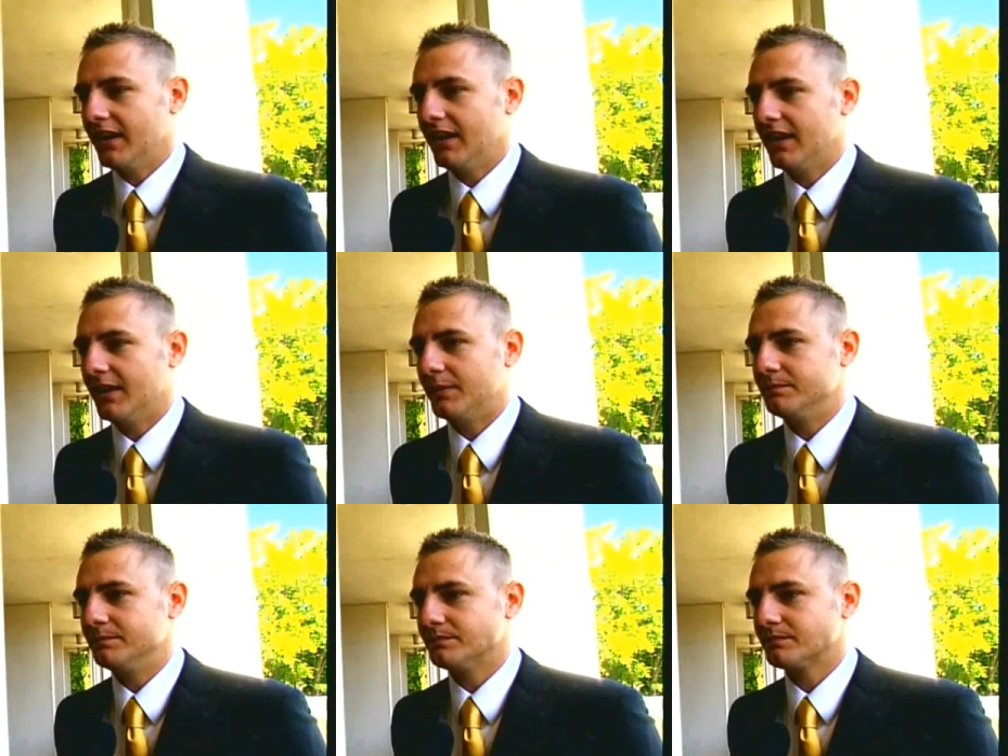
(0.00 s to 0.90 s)

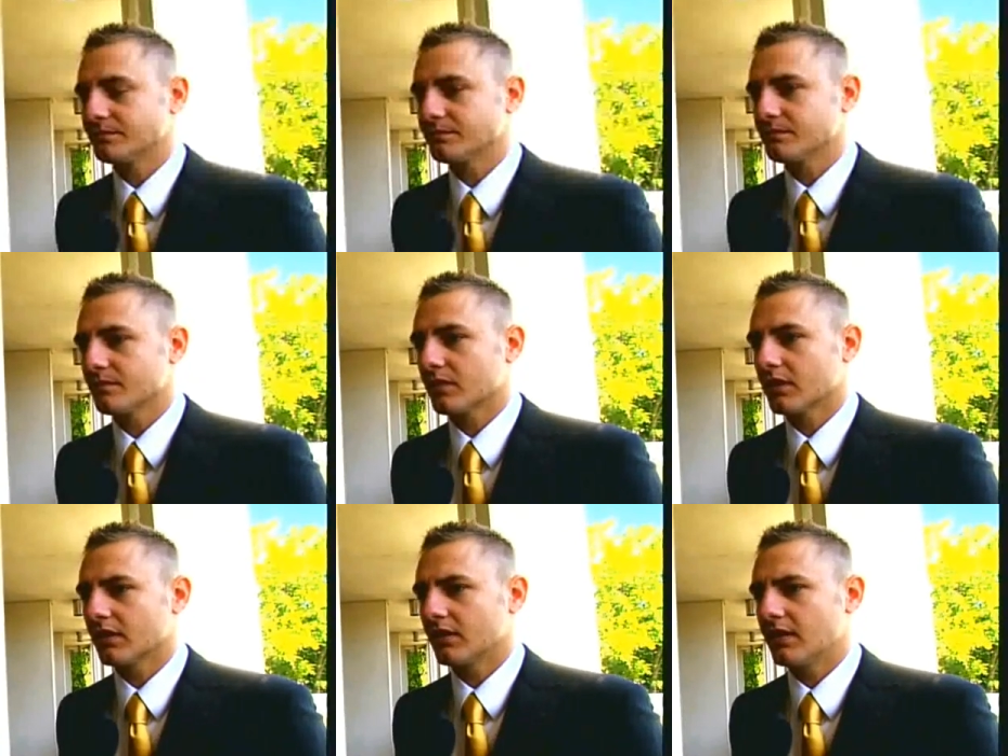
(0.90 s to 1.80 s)

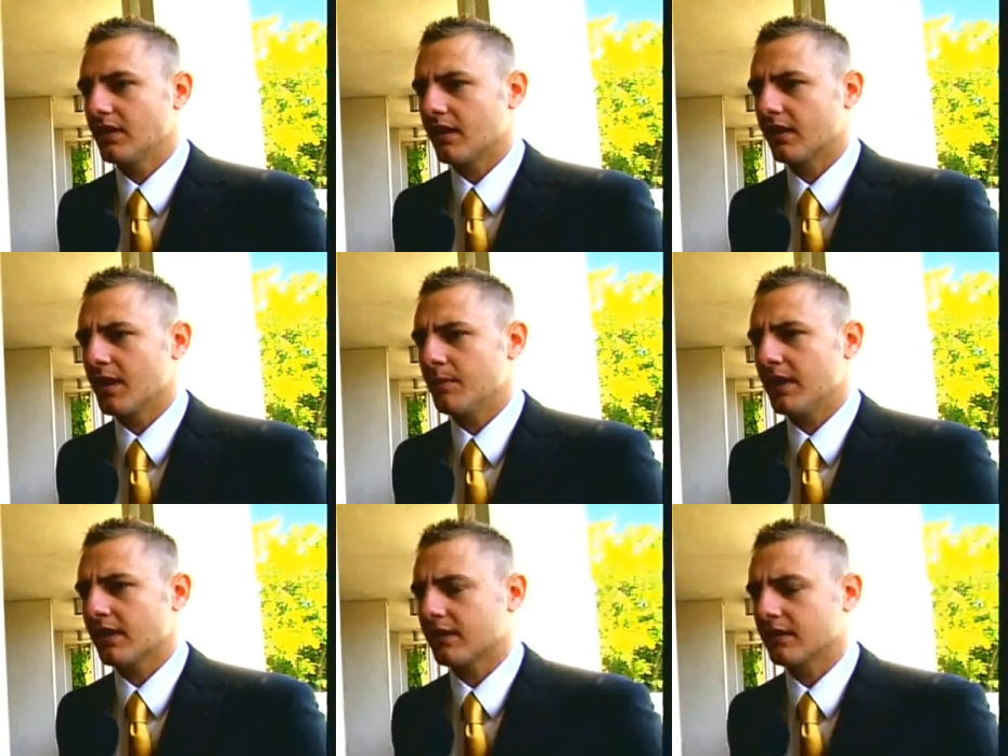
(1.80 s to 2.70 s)
Yeah, I came
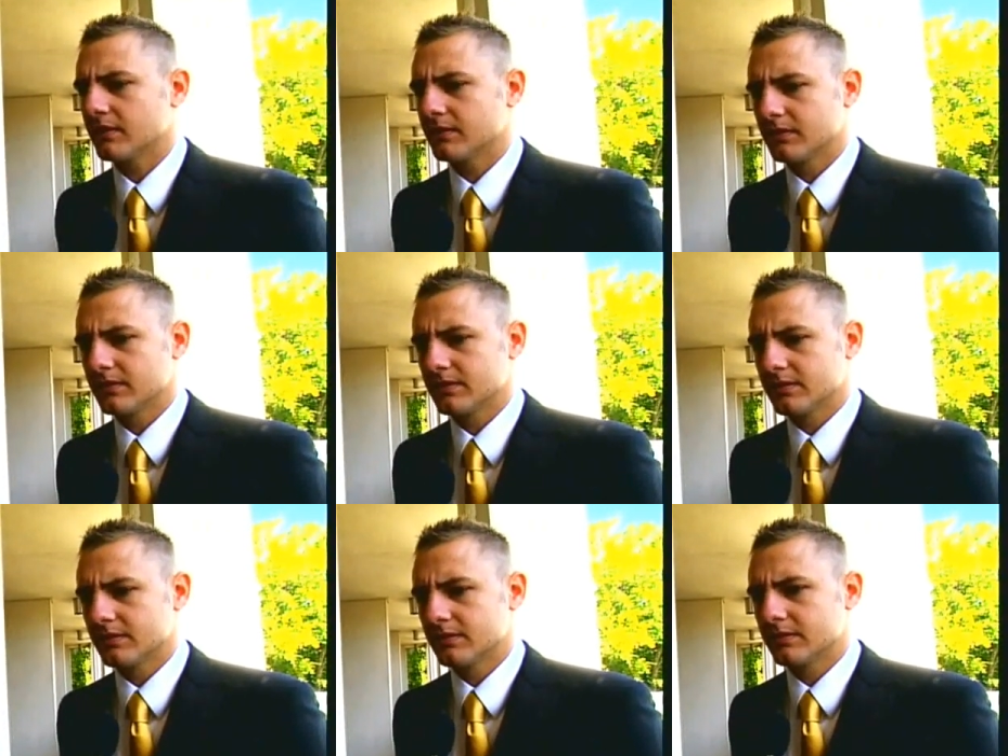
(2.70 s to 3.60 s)
back
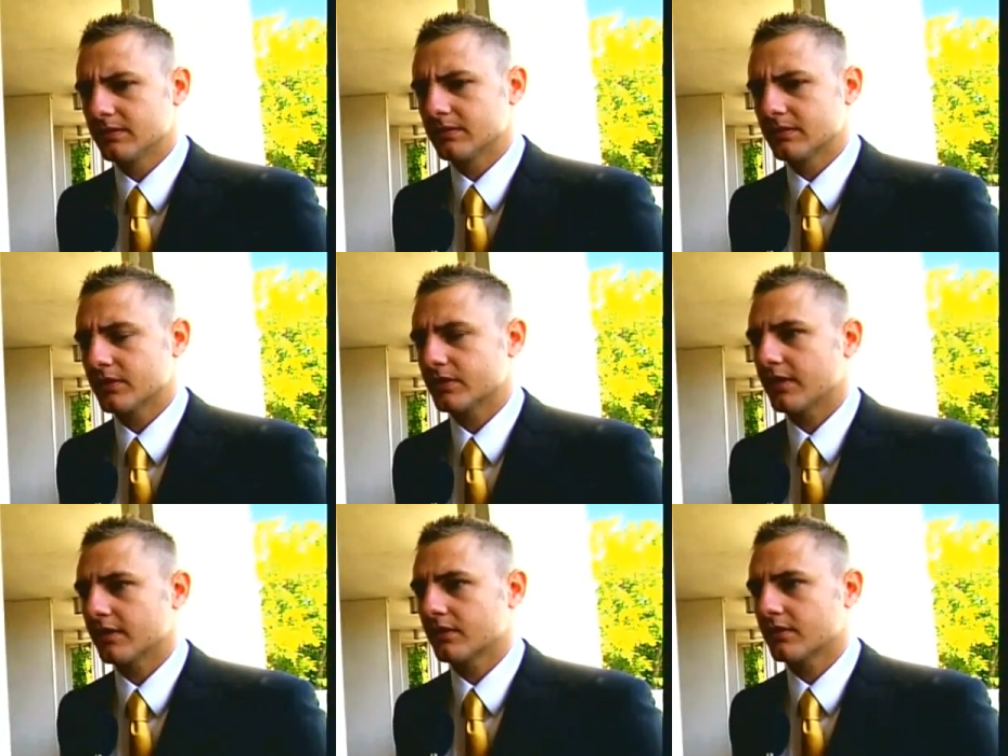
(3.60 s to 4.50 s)

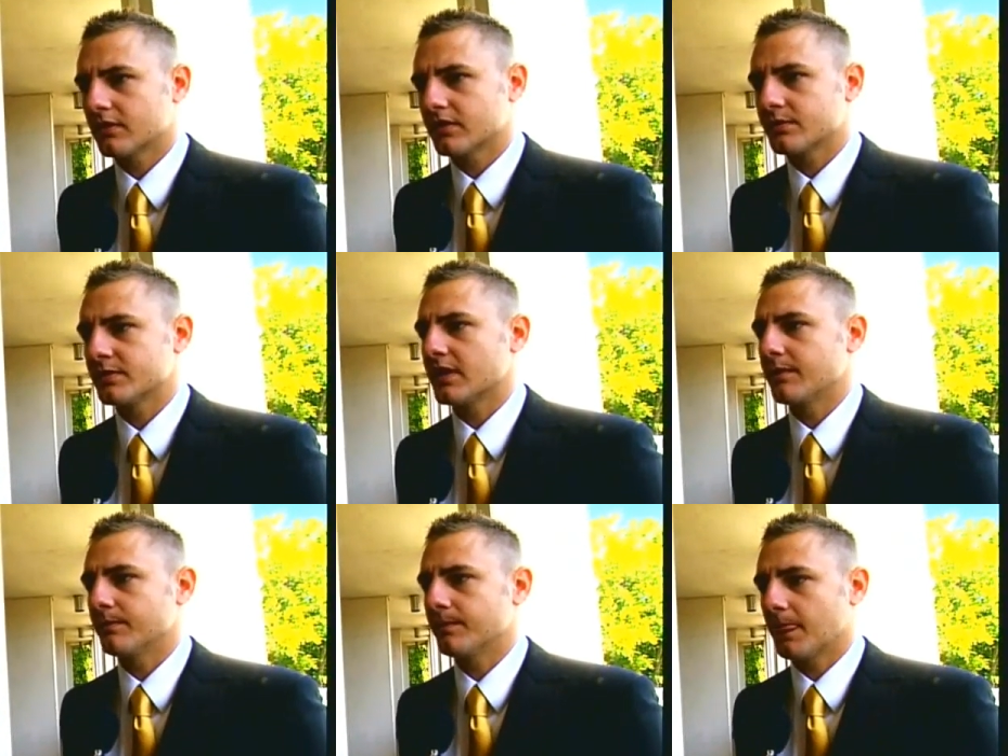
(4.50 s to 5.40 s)
Christmas
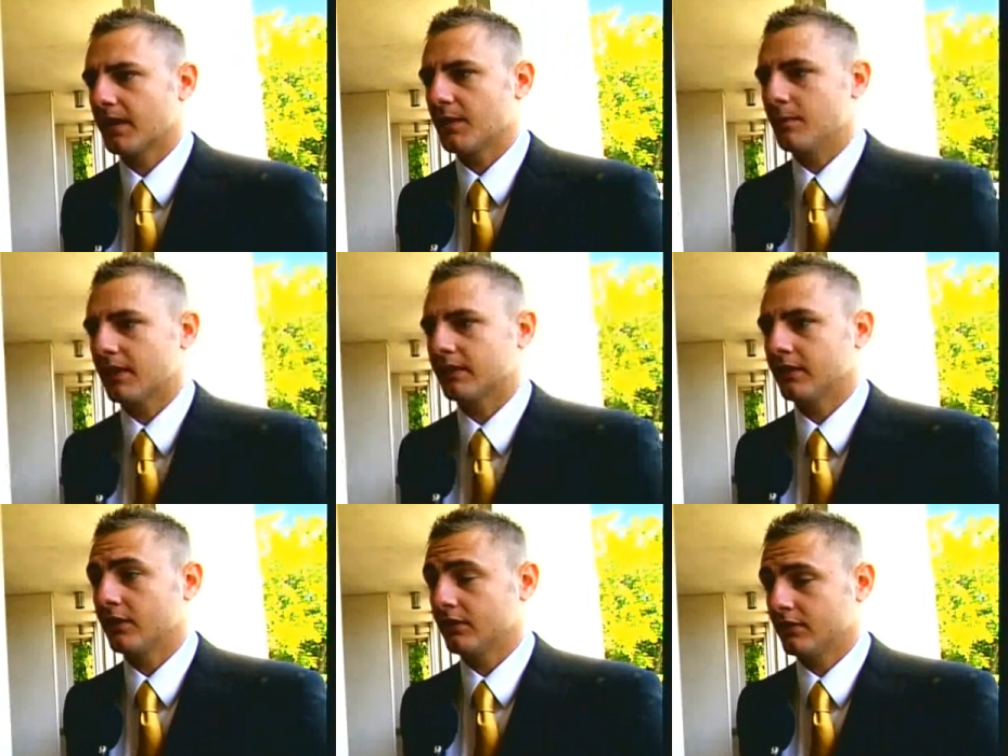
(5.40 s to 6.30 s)
time. I came back, and
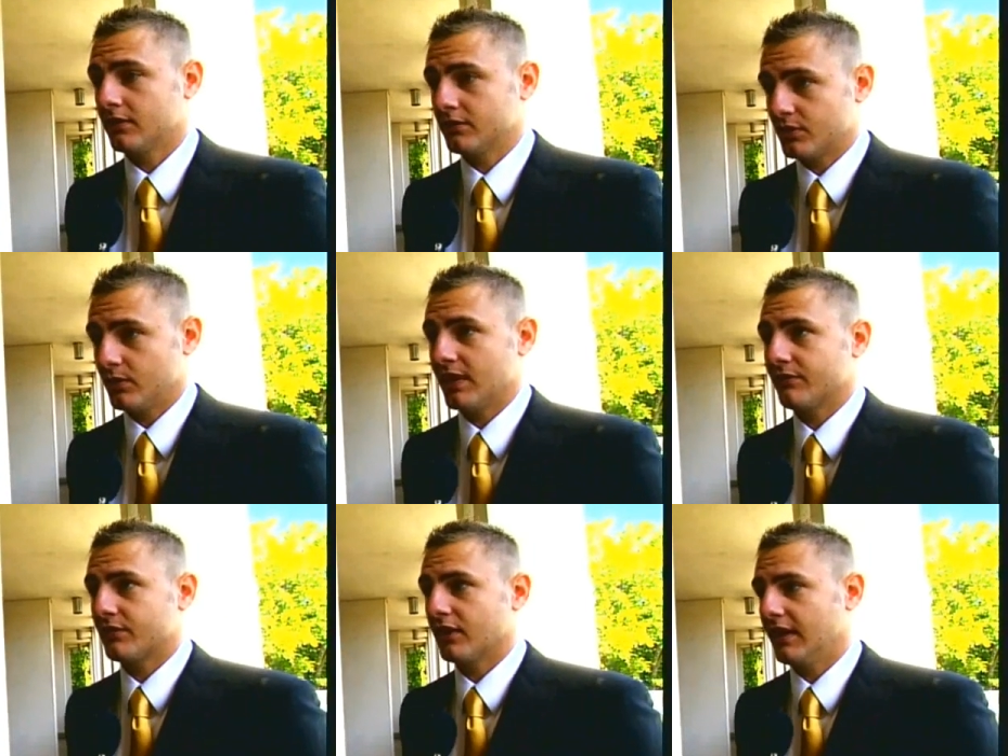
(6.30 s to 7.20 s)
then shortly
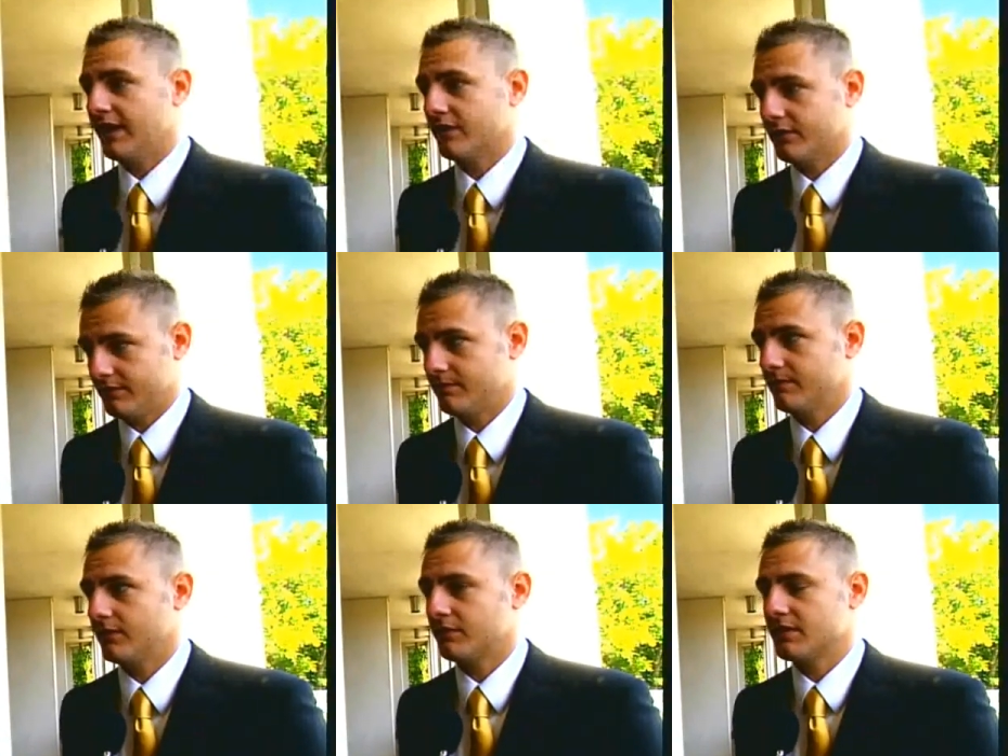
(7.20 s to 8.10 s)
after I got a letter
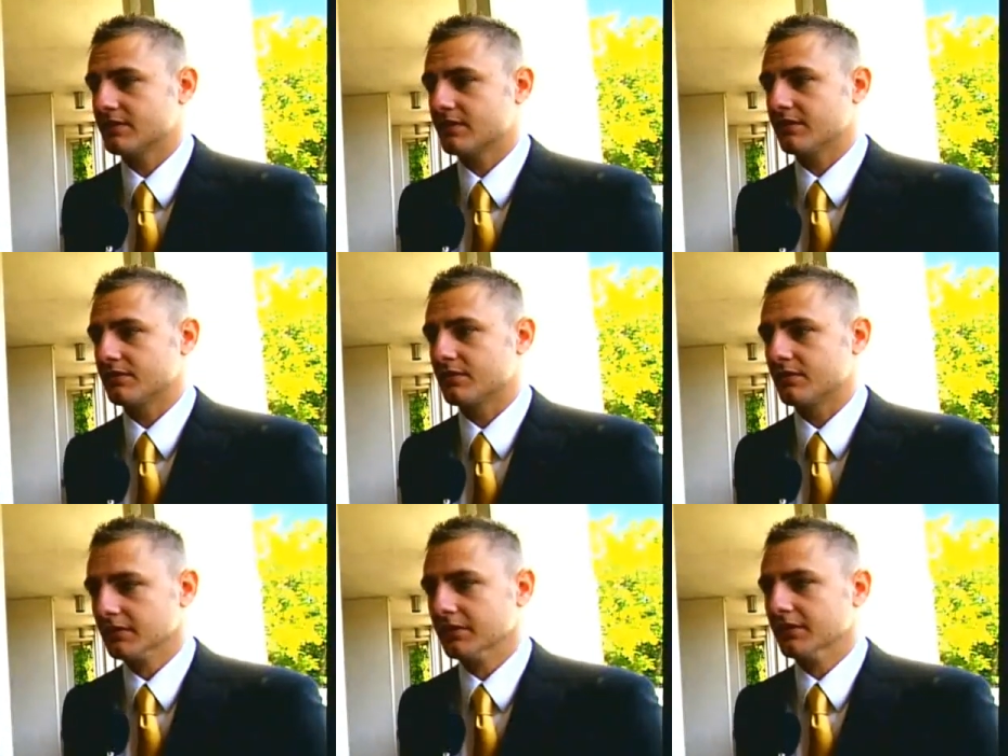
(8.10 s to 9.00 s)
off these guys,
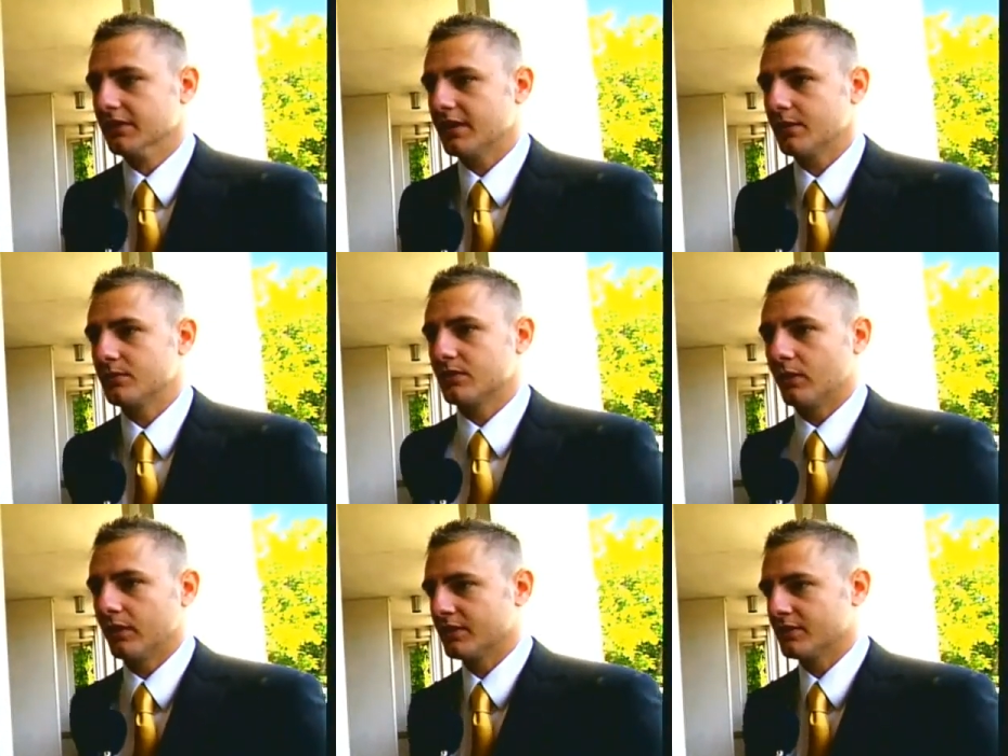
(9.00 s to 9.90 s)
so it was
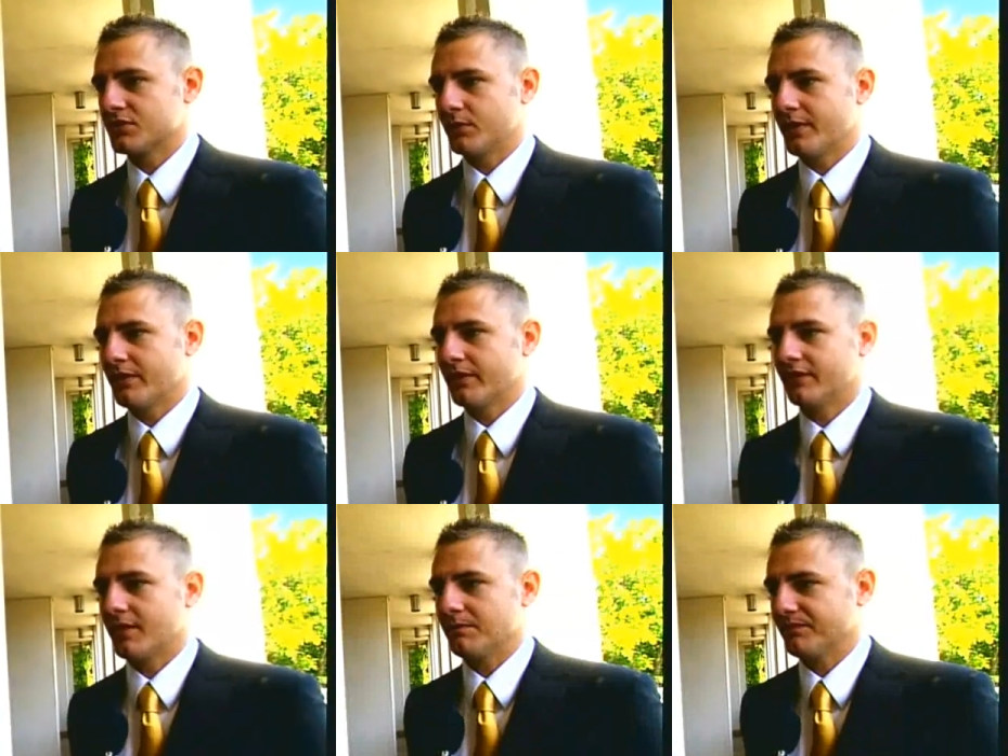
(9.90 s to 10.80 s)
all in a short period of
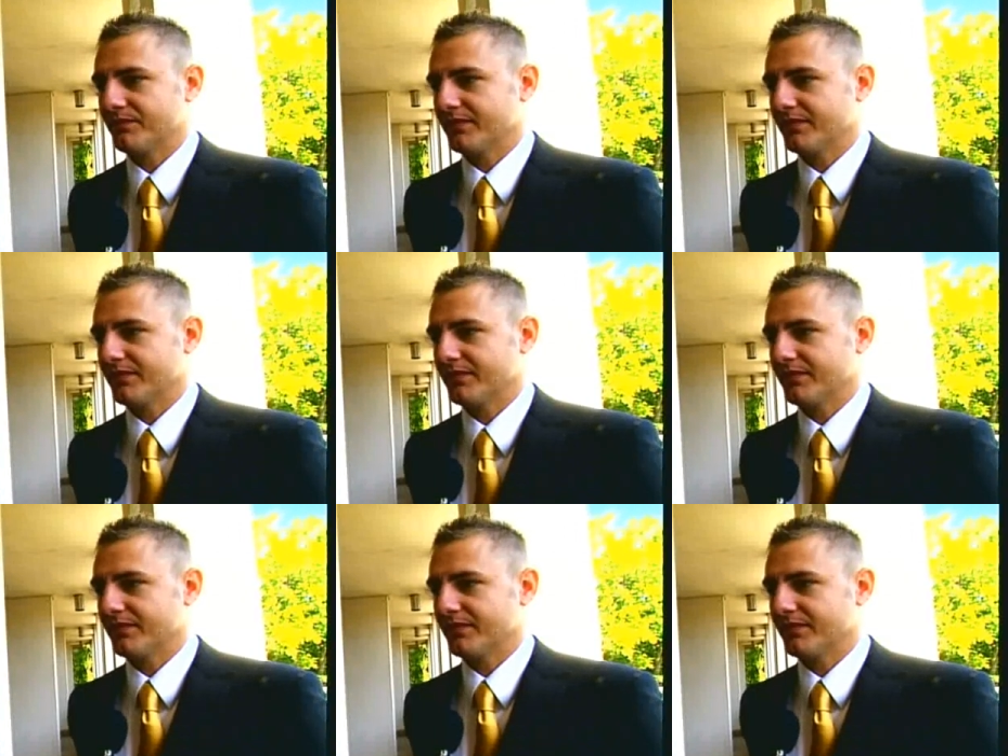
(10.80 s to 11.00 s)
time.